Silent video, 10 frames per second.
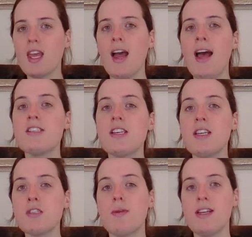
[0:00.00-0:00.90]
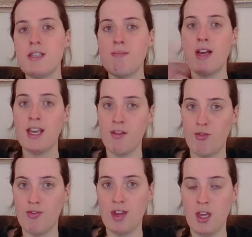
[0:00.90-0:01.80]
as I explained in my
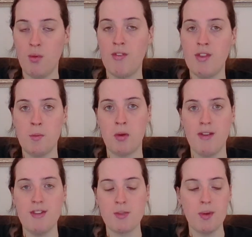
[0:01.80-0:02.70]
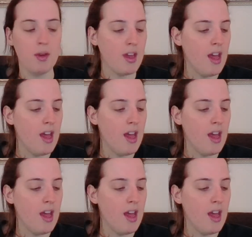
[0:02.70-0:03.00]
review of the previous book,